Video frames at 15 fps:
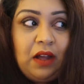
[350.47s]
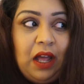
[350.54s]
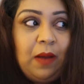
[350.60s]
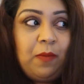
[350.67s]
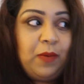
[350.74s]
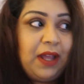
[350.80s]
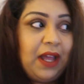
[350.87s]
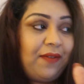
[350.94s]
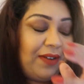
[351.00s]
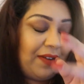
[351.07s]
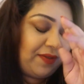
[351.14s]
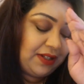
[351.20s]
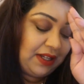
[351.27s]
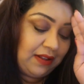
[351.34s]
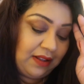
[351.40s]
We have
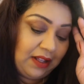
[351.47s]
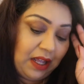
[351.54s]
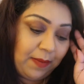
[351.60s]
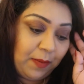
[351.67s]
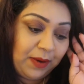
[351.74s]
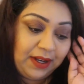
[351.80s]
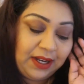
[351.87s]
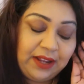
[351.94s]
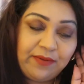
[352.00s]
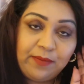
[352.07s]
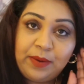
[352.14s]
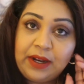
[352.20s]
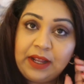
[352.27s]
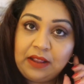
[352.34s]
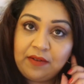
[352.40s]
left it in there. We didn't
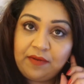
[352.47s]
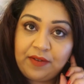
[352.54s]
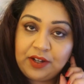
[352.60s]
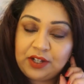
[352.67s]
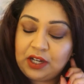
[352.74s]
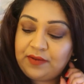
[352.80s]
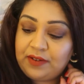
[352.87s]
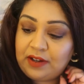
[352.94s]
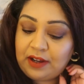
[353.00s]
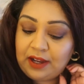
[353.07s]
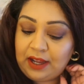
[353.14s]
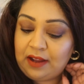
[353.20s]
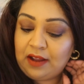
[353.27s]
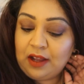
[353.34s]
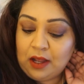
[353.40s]
even put it in the fridge
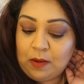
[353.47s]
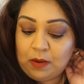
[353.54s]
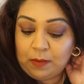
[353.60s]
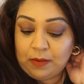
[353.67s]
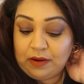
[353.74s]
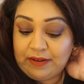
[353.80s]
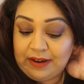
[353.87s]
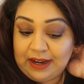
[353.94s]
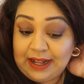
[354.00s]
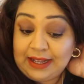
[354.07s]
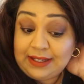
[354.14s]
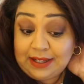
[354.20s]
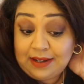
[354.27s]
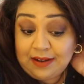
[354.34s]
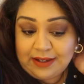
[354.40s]
overnight when we were in
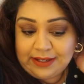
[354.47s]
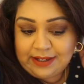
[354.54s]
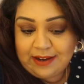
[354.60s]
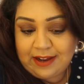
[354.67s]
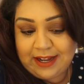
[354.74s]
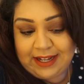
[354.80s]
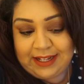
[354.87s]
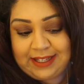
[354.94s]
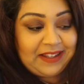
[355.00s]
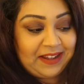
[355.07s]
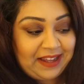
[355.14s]
Leicester last night.